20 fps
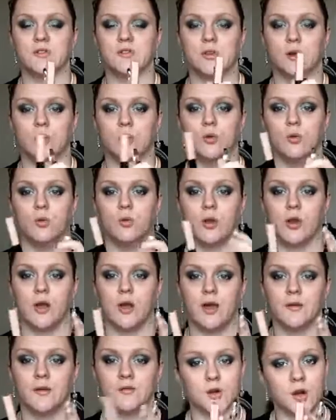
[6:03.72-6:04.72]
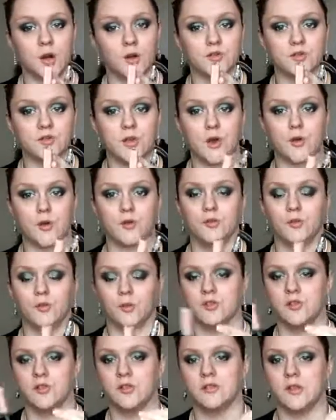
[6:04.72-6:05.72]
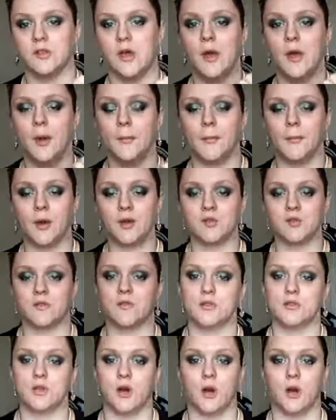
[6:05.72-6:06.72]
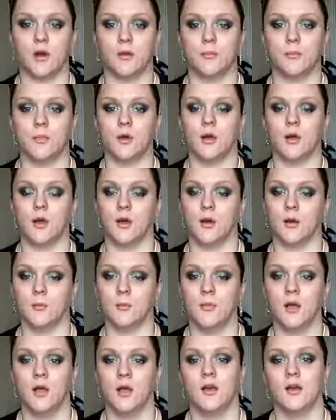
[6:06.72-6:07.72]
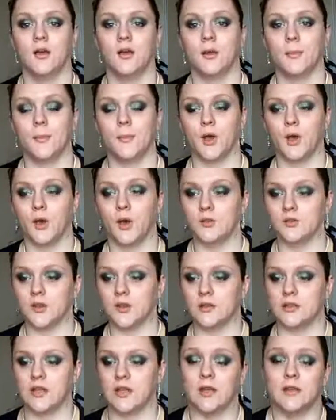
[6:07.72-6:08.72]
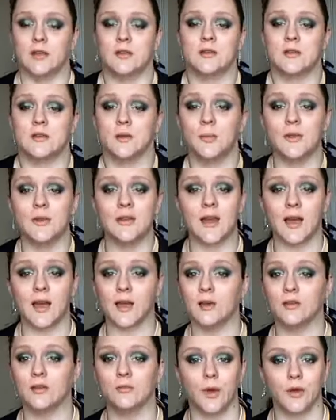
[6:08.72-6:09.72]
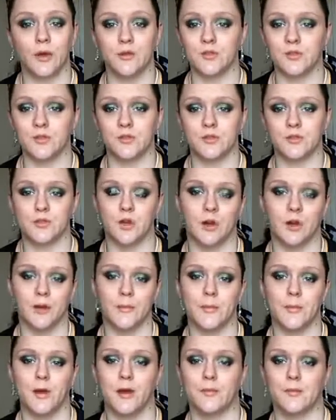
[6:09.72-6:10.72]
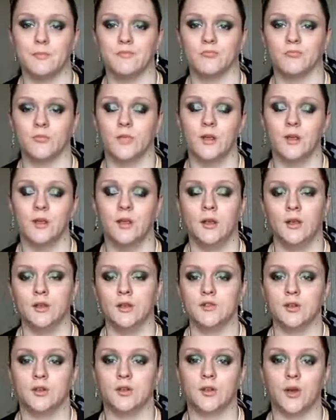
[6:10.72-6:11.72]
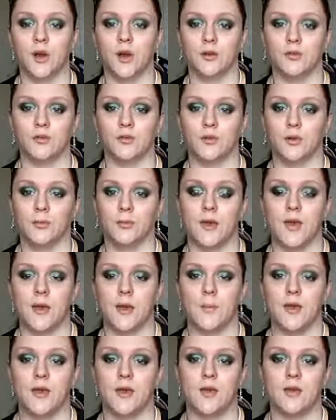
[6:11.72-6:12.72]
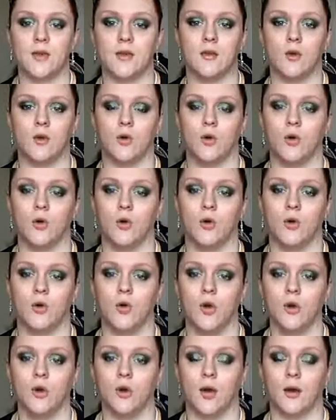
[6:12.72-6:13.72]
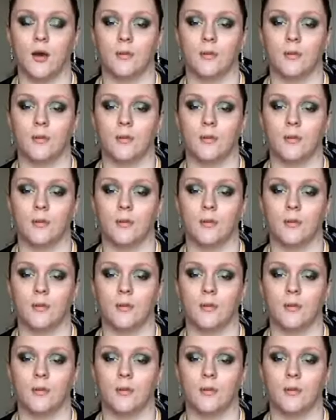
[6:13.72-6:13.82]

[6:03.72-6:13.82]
of conceal when I have dark circles, which is most of the time, because I tend to be knackered most of the time, just kind of from ME or